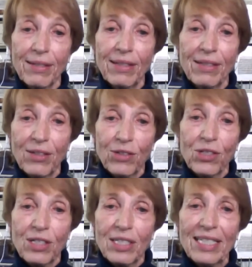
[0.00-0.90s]
There's,
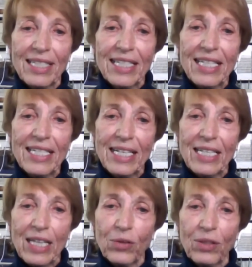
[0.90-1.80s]
there's
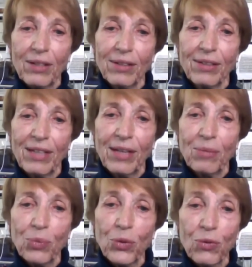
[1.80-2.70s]
statistics out there
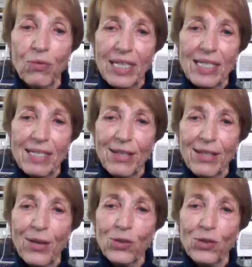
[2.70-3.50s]
that prove this.